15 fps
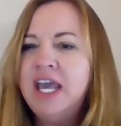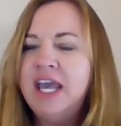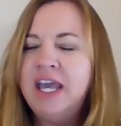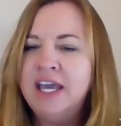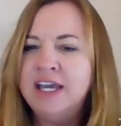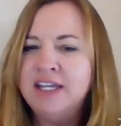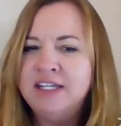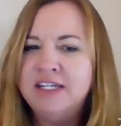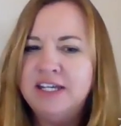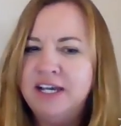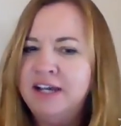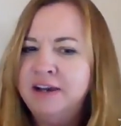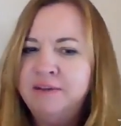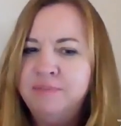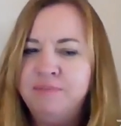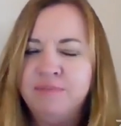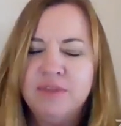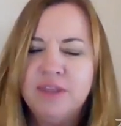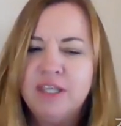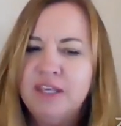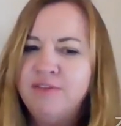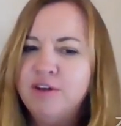And
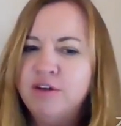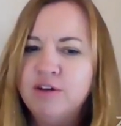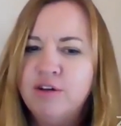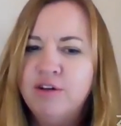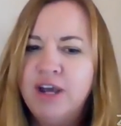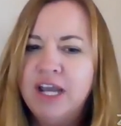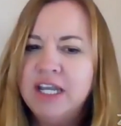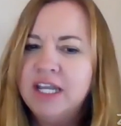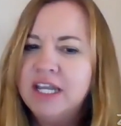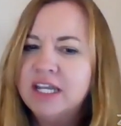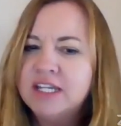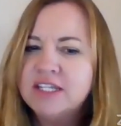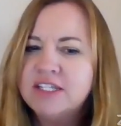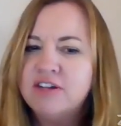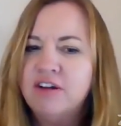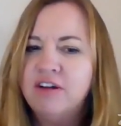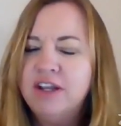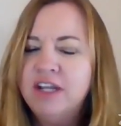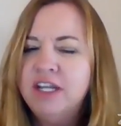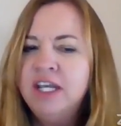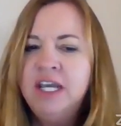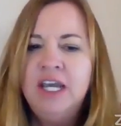if you'll go ahead and get us
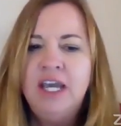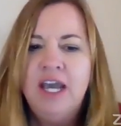started,